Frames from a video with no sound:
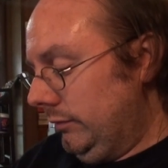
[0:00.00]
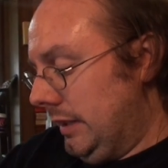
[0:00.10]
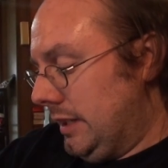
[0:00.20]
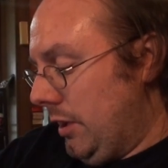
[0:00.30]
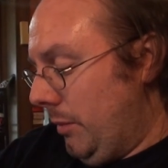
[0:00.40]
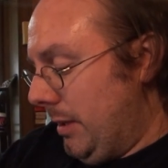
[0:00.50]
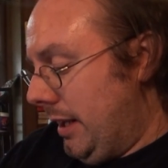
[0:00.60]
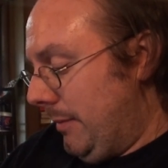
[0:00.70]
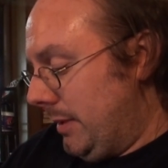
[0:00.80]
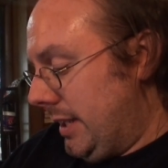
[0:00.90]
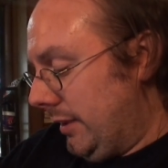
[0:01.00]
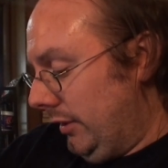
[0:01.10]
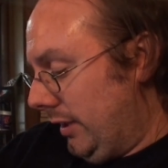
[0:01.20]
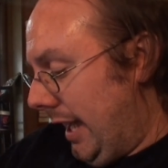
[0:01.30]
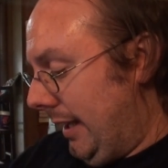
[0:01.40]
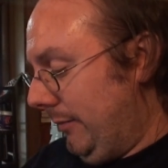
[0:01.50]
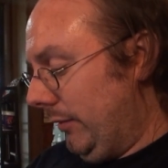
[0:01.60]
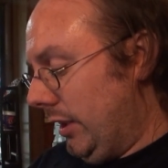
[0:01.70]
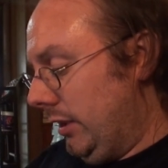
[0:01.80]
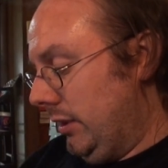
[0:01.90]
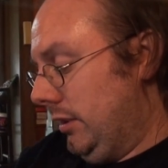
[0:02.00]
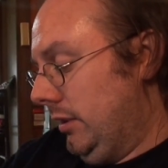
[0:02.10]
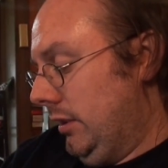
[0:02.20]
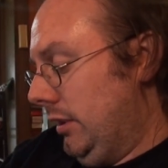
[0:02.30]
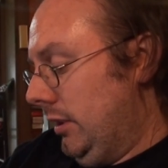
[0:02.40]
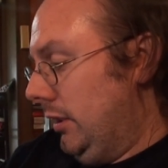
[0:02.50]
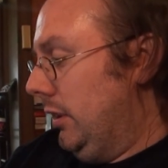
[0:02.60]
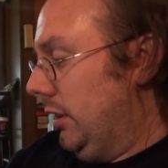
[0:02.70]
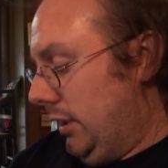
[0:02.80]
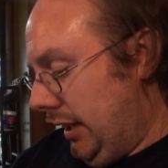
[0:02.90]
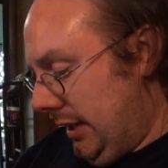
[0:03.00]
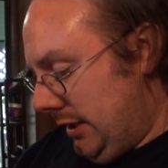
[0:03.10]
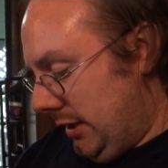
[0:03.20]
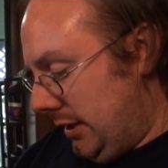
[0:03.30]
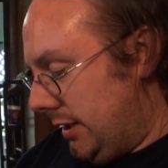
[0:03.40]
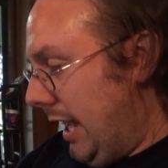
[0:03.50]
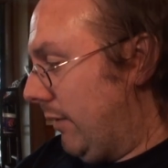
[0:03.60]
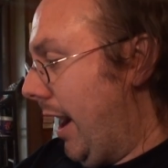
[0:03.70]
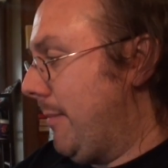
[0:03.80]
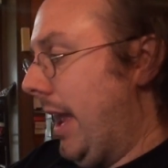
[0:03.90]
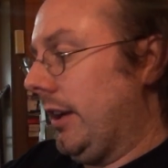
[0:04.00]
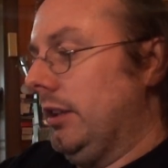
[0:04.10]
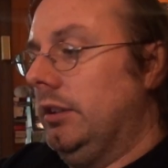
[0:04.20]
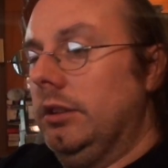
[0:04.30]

let's open it up and take a look at it. It is ceramic.